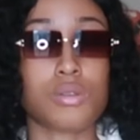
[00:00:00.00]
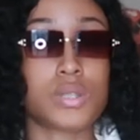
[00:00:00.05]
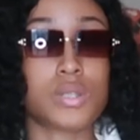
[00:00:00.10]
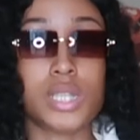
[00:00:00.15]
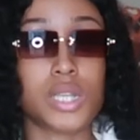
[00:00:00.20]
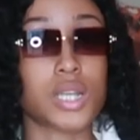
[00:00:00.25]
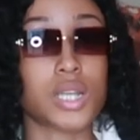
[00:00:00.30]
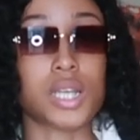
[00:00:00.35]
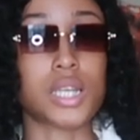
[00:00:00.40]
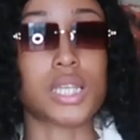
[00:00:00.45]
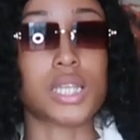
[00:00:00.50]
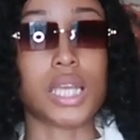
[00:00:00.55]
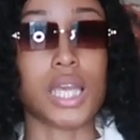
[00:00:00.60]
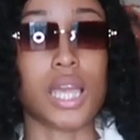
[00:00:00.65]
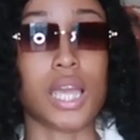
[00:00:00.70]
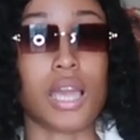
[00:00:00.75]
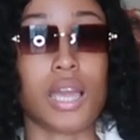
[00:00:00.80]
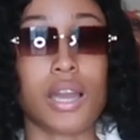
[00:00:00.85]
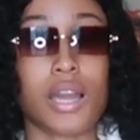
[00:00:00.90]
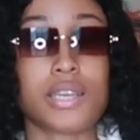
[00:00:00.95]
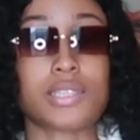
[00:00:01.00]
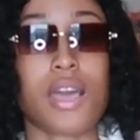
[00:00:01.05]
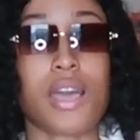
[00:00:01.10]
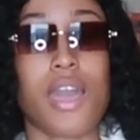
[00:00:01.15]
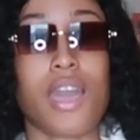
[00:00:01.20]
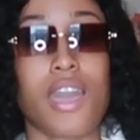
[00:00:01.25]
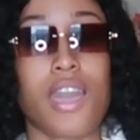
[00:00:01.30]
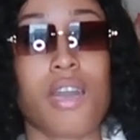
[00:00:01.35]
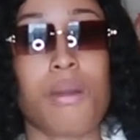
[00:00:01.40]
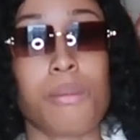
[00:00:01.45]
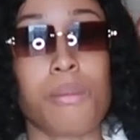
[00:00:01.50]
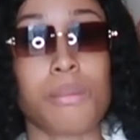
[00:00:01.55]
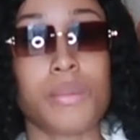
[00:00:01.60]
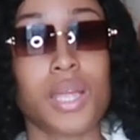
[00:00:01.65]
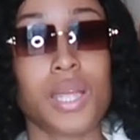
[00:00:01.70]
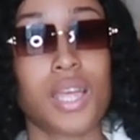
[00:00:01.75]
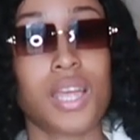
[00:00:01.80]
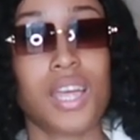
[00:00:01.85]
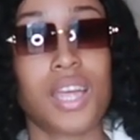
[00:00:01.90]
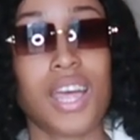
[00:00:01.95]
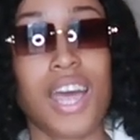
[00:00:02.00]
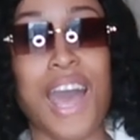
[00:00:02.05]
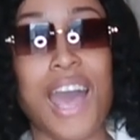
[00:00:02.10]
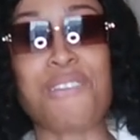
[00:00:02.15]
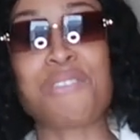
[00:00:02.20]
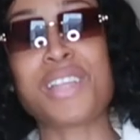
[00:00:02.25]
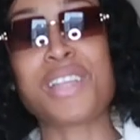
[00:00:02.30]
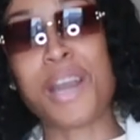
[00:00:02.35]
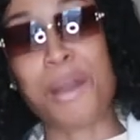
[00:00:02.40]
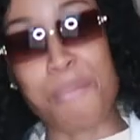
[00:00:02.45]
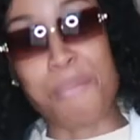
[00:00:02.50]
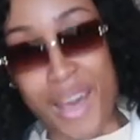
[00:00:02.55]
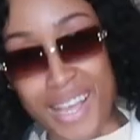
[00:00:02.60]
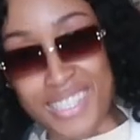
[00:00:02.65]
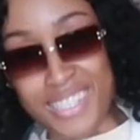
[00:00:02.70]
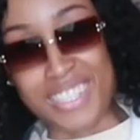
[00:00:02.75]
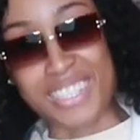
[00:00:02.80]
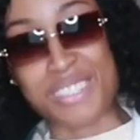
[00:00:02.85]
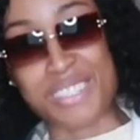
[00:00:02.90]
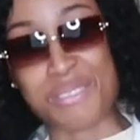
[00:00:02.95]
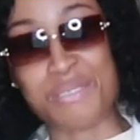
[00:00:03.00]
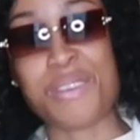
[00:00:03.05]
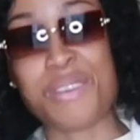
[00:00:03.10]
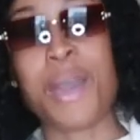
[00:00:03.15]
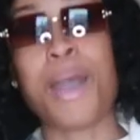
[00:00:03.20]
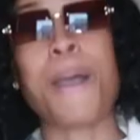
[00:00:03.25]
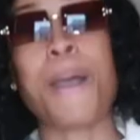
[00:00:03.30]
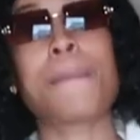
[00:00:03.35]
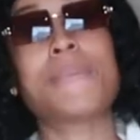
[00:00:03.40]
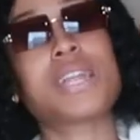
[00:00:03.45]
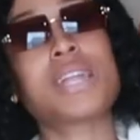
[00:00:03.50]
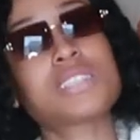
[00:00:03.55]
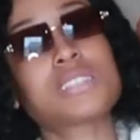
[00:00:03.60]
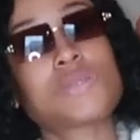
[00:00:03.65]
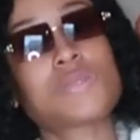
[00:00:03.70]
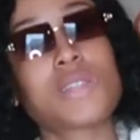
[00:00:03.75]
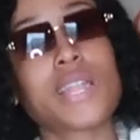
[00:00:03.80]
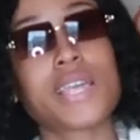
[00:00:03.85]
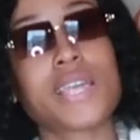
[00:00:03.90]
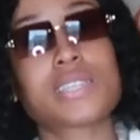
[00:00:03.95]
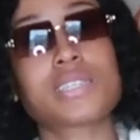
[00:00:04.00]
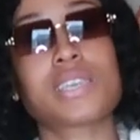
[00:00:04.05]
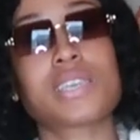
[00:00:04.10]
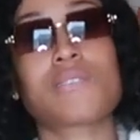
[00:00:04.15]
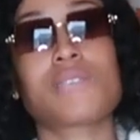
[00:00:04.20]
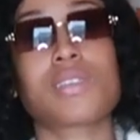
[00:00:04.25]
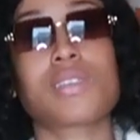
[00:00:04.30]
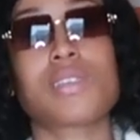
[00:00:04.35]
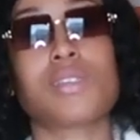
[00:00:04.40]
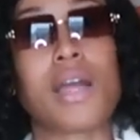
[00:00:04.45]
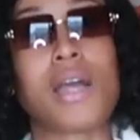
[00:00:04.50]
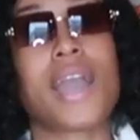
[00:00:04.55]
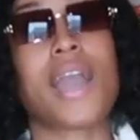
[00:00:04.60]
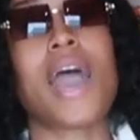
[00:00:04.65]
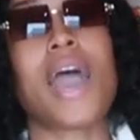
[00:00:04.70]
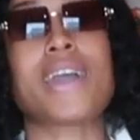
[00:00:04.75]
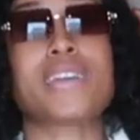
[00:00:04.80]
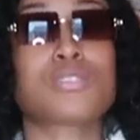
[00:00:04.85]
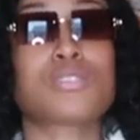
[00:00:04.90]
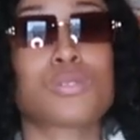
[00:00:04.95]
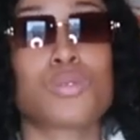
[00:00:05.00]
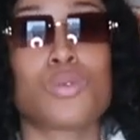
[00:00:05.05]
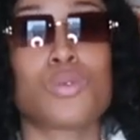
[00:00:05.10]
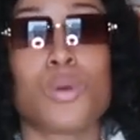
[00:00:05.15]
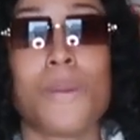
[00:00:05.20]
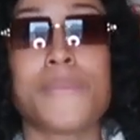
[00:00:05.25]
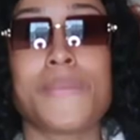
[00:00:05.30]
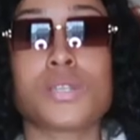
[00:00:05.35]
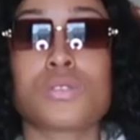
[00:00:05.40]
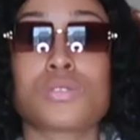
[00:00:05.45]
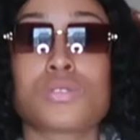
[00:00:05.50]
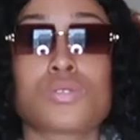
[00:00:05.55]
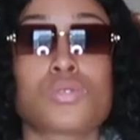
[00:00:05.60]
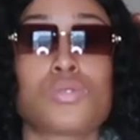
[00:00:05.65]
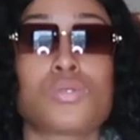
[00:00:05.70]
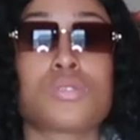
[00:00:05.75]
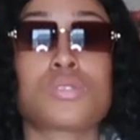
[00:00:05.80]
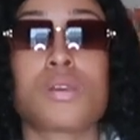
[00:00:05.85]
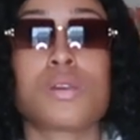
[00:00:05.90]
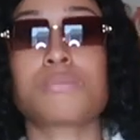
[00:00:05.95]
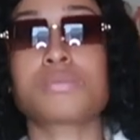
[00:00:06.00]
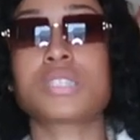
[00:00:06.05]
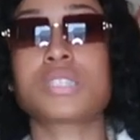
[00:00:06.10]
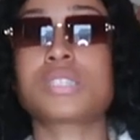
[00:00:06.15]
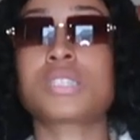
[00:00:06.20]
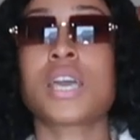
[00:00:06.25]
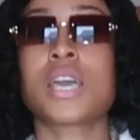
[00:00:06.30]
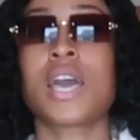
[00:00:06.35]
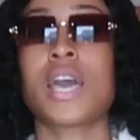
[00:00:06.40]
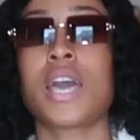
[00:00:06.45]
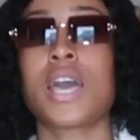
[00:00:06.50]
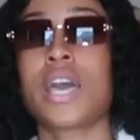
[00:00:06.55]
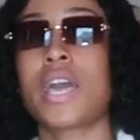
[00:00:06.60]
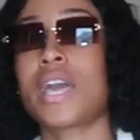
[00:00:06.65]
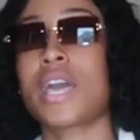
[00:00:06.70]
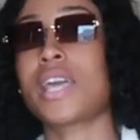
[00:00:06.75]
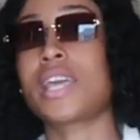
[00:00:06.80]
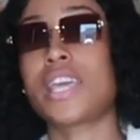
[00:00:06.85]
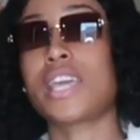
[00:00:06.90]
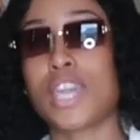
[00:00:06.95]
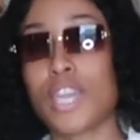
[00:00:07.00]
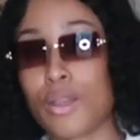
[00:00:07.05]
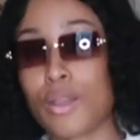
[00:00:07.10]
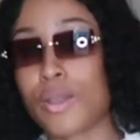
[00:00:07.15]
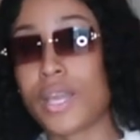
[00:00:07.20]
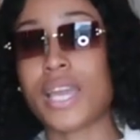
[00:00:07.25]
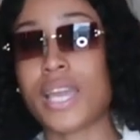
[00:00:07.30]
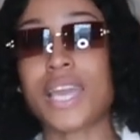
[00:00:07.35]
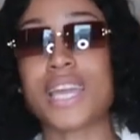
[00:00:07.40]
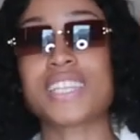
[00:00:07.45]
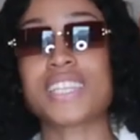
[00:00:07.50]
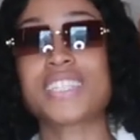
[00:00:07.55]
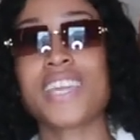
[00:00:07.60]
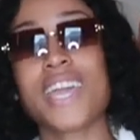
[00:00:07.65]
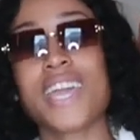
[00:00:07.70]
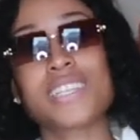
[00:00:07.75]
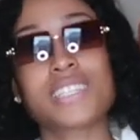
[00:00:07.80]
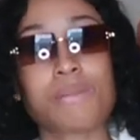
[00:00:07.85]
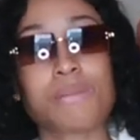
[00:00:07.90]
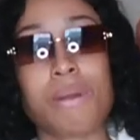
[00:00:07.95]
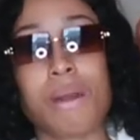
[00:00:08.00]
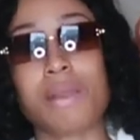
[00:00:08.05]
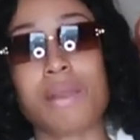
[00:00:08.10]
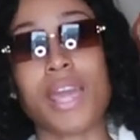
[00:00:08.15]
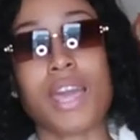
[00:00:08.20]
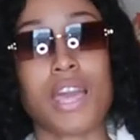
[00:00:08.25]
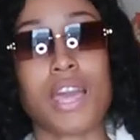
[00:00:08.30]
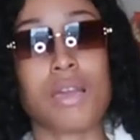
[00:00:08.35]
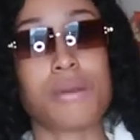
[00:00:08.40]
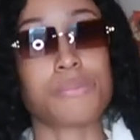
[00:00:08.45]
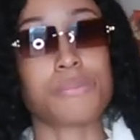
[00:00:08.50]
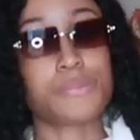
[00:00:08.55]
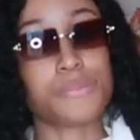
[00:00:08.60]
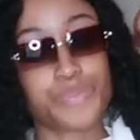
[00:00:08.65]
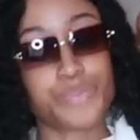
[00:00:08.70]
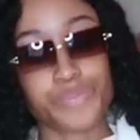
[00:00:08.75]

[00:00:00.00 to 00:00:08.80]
dearly, because I feel like I'm positive, but I just feel like it's giving like high school, middle school. So I'm just gearing and changing my name.